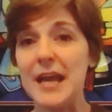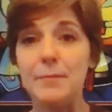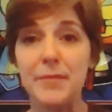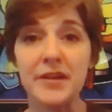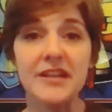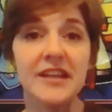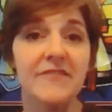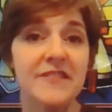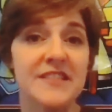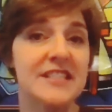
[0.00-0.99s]
and
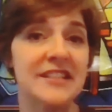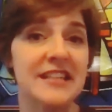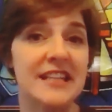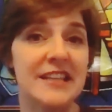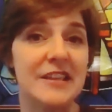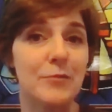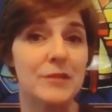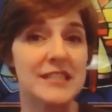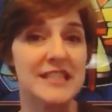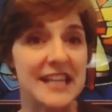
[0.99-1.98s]
building a facility that
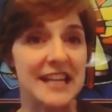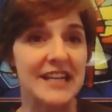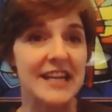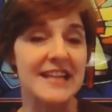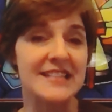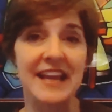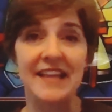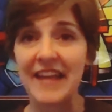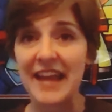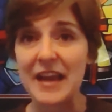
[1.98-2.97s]
would stand as
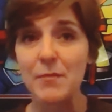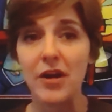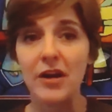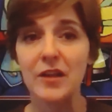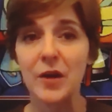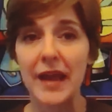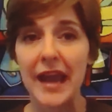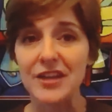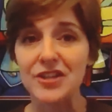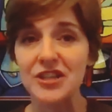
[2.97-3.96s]
a landmark
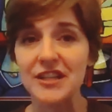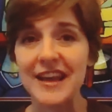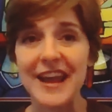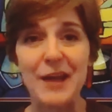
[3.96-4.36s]
location